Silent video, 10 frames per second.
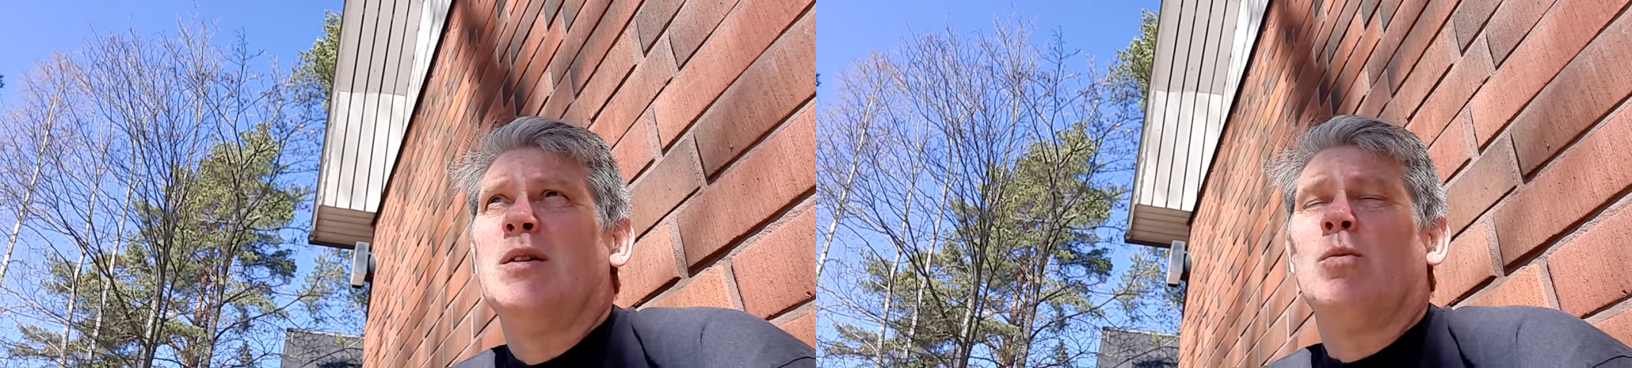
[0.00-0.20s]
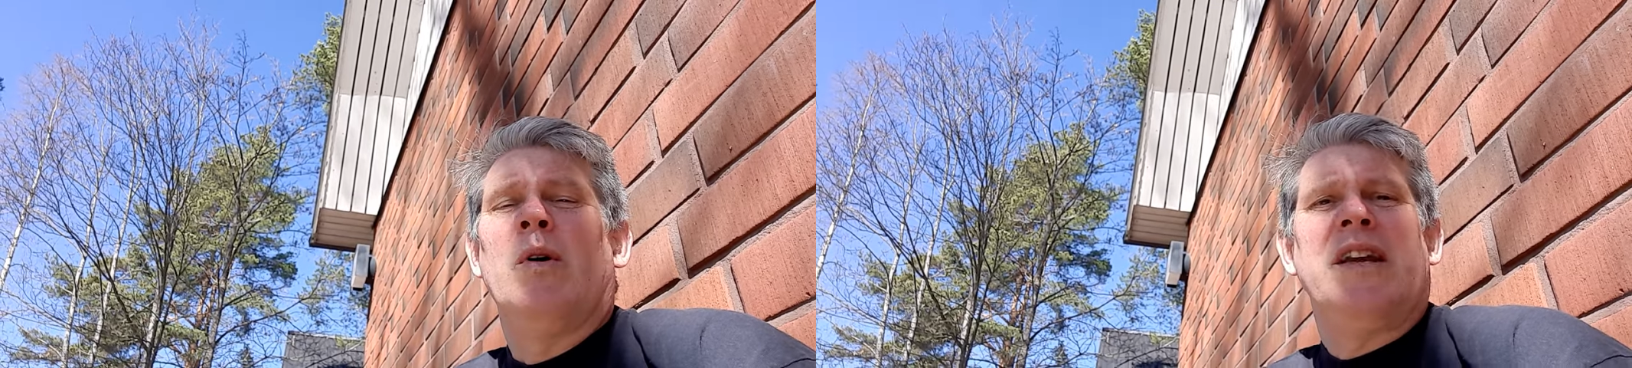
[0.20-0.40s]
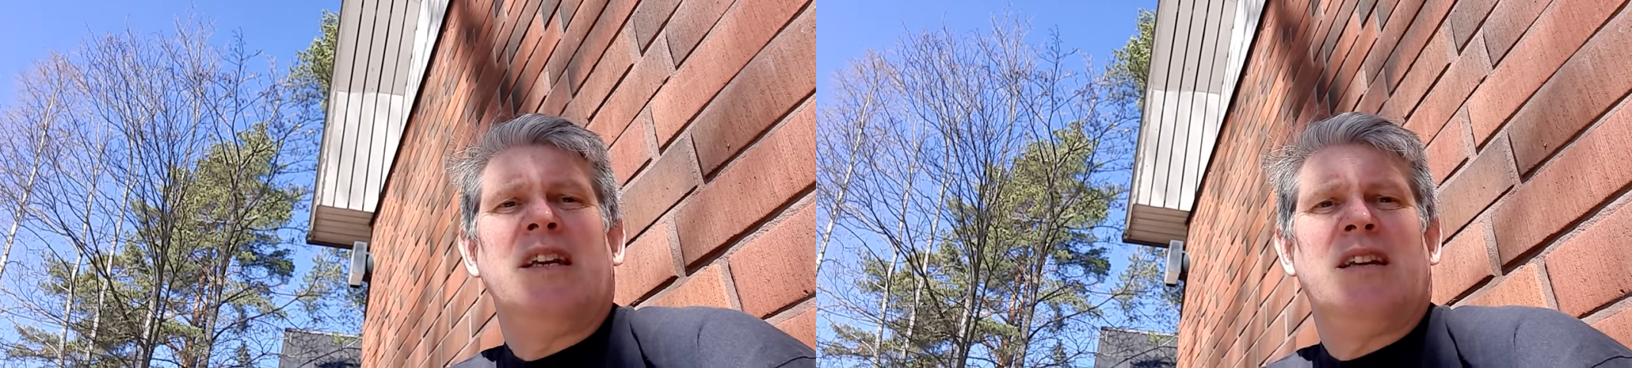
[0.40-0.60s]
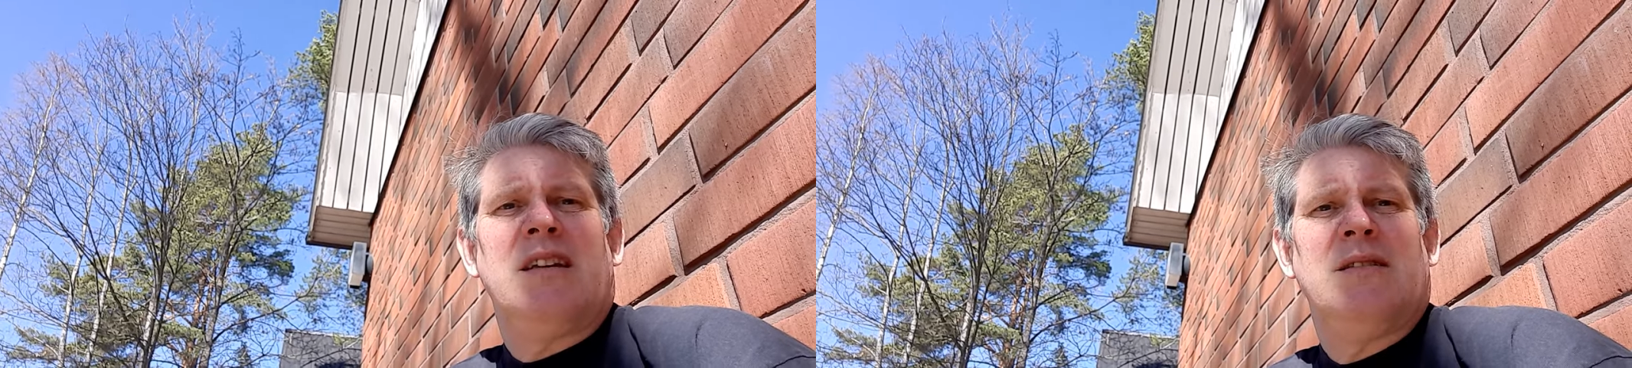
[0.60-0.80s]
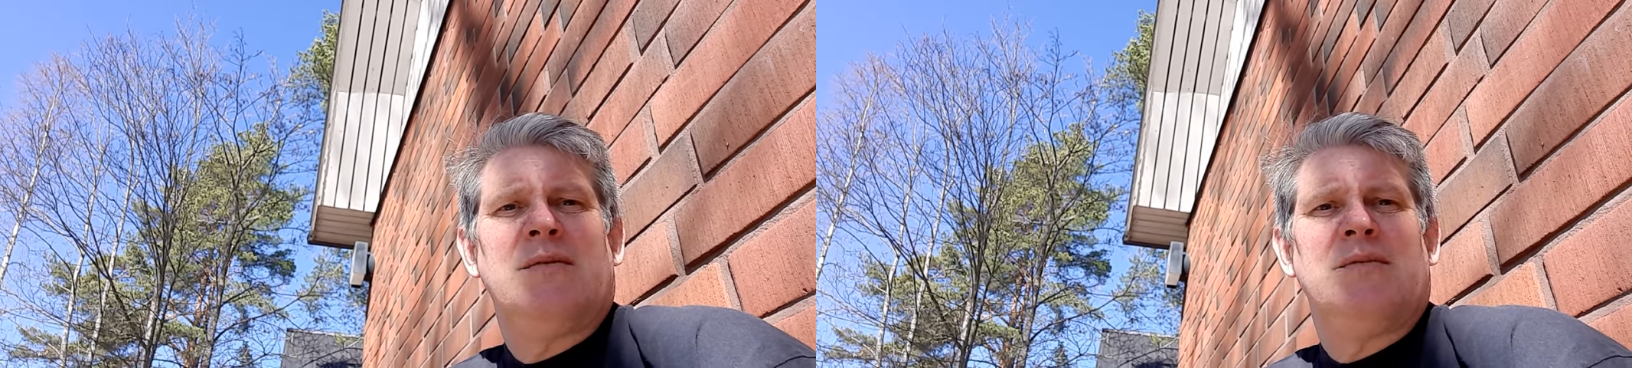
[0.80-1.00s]
weak
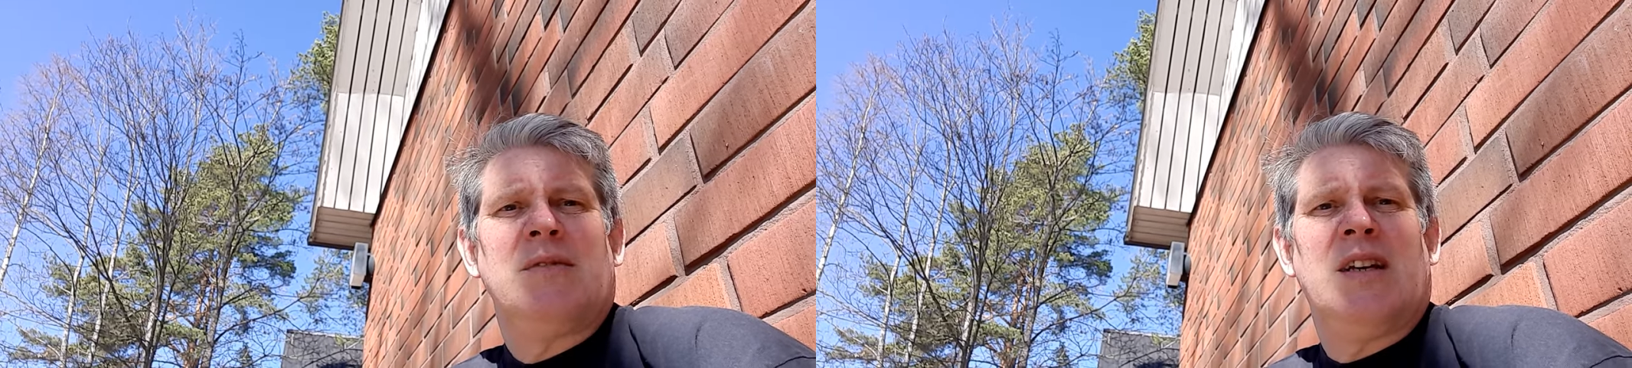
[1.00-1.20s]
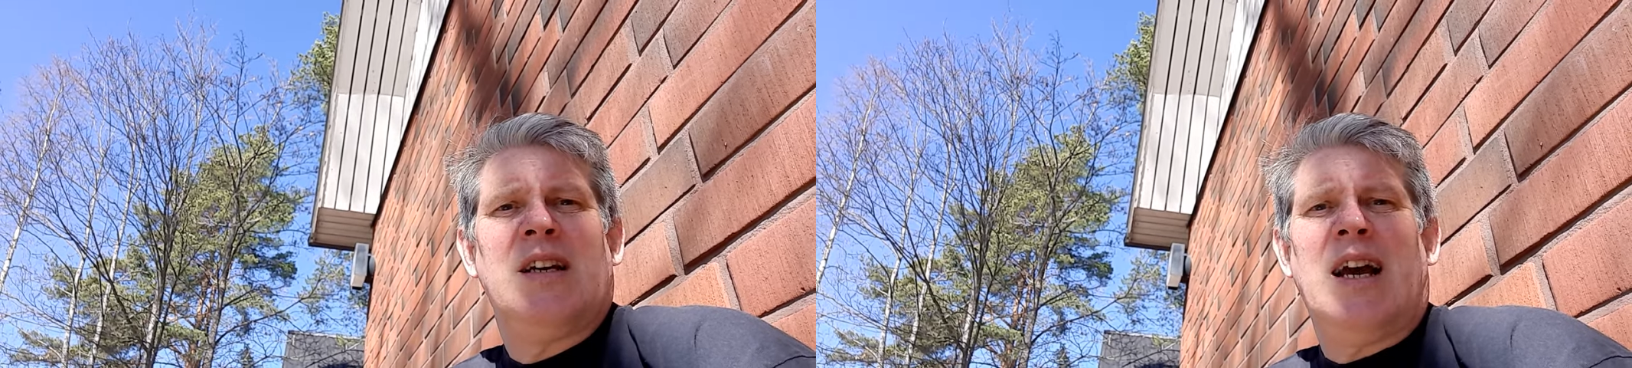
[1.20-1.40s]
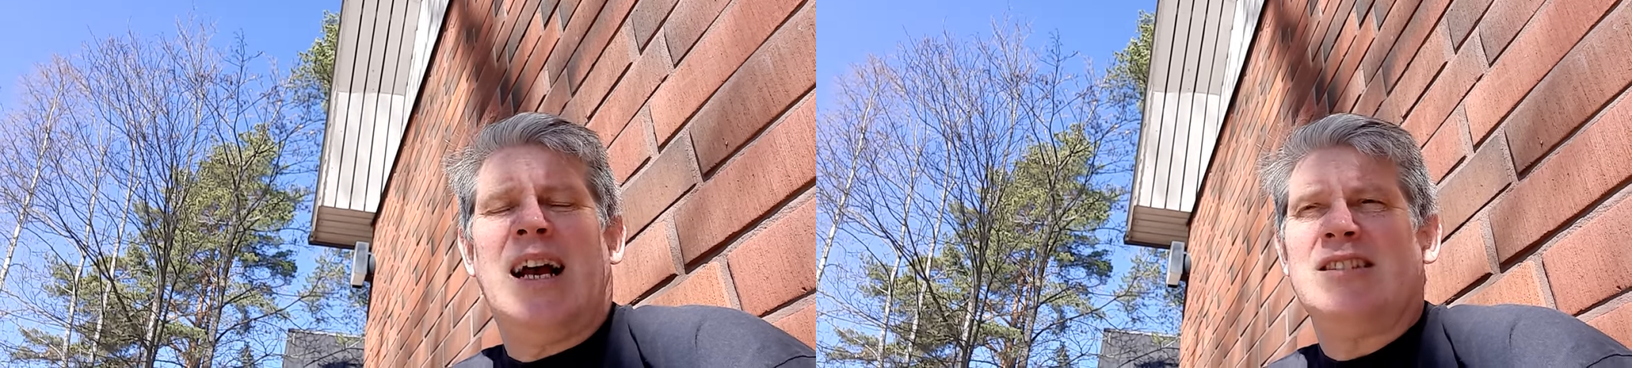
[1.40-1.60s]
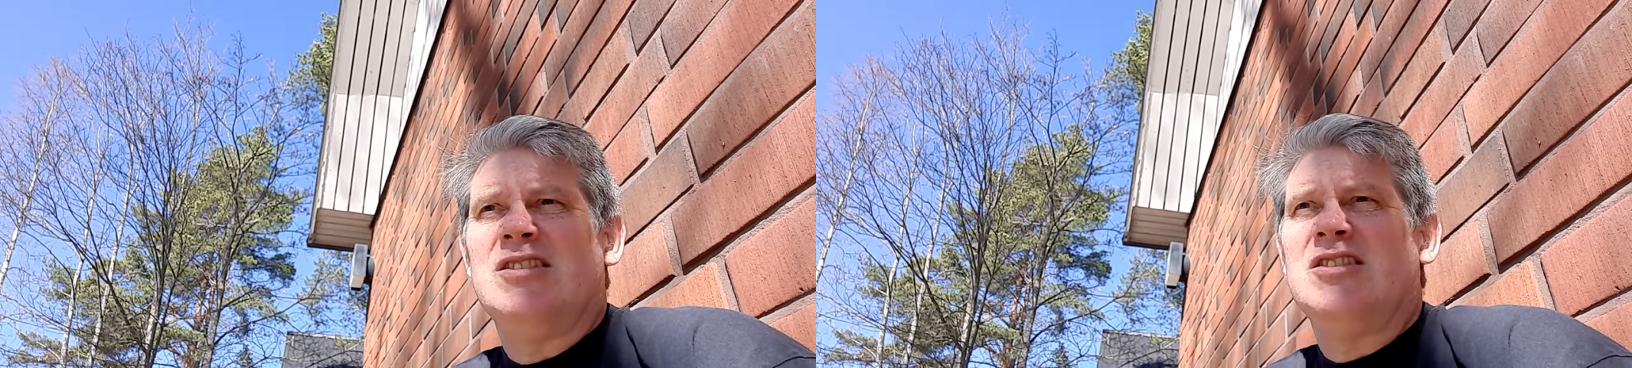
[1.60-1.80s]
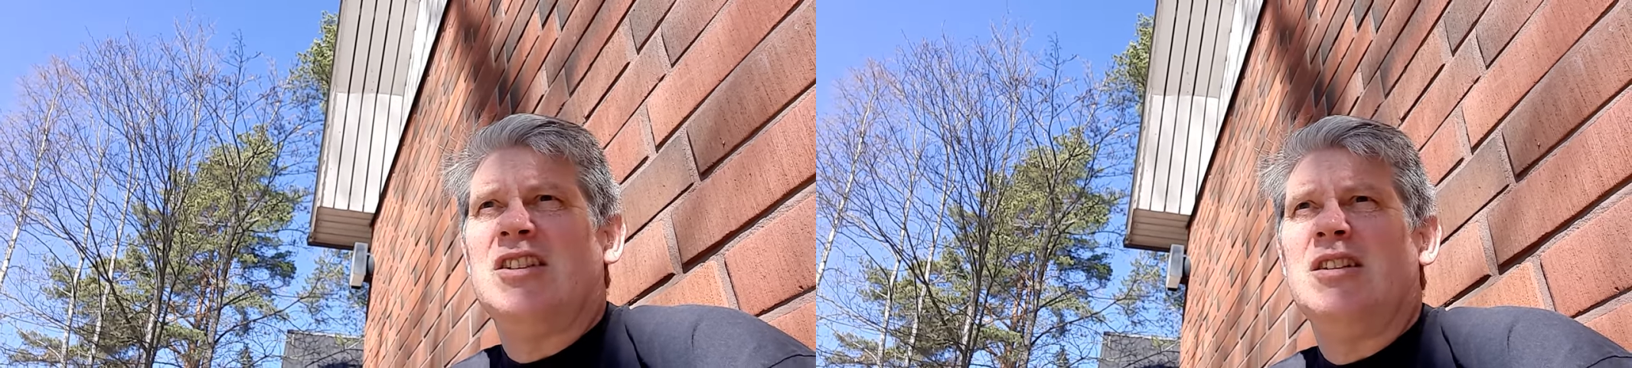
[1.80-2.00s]
uh,
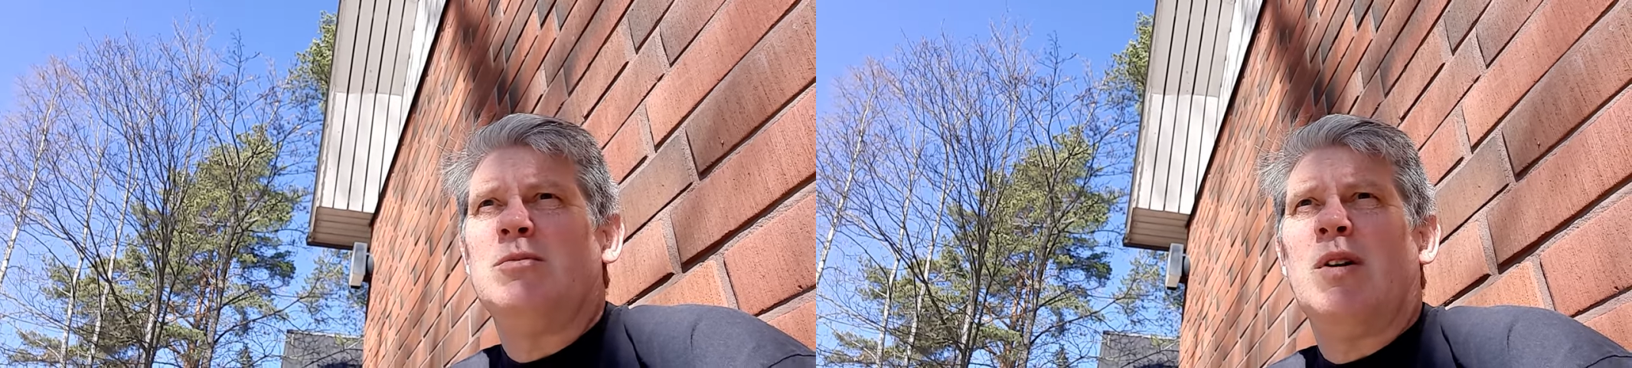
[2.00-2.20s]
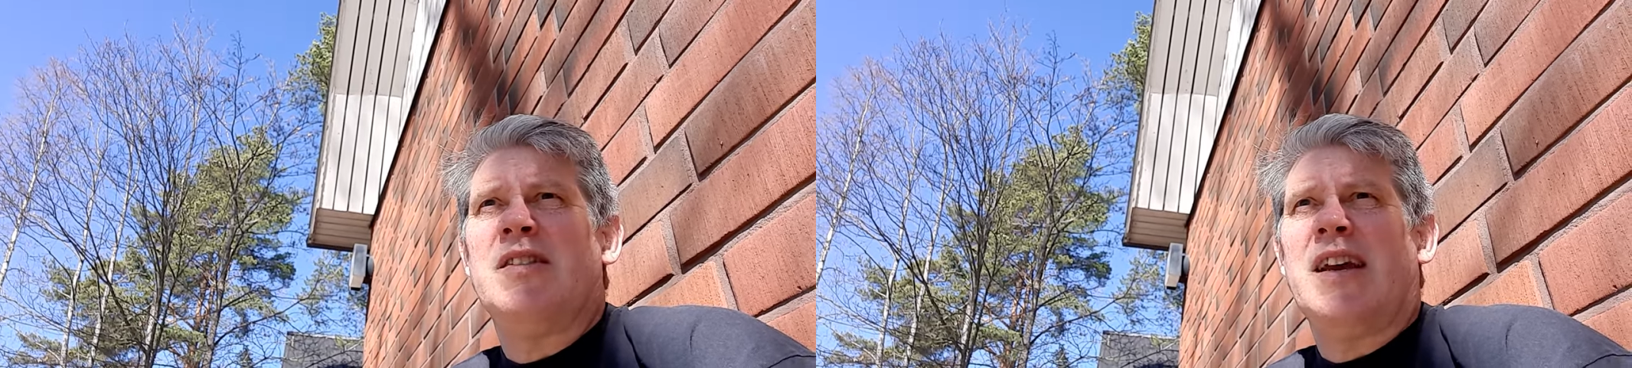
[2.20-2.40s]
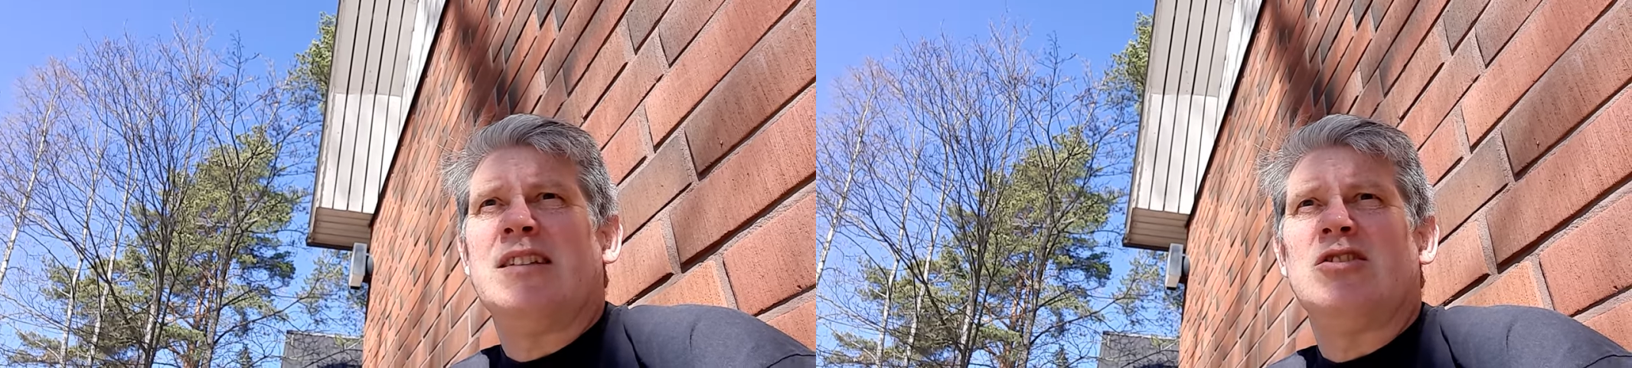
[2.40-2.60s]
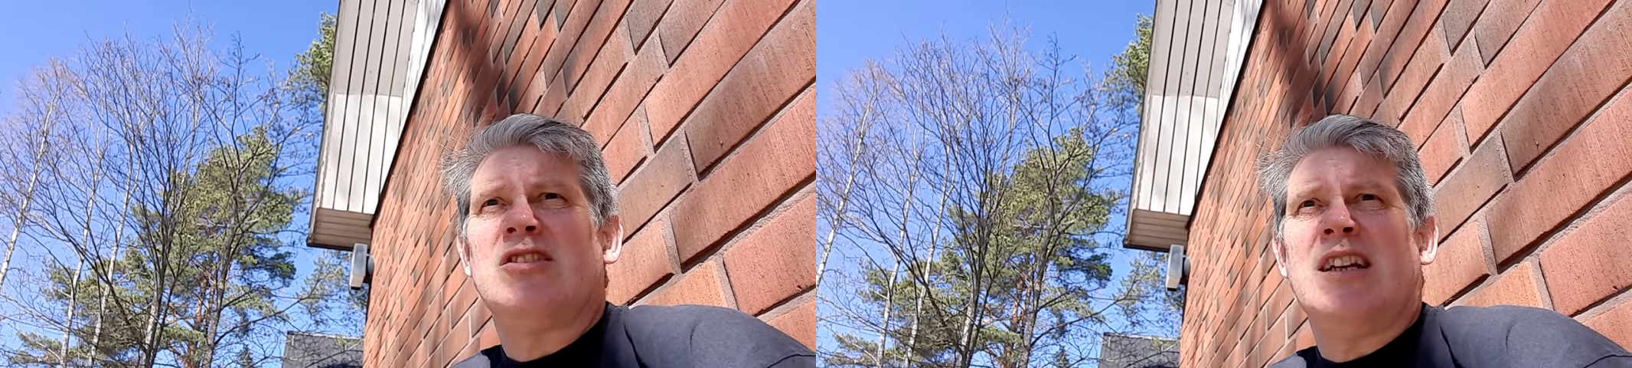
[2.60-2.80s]
attitude where they just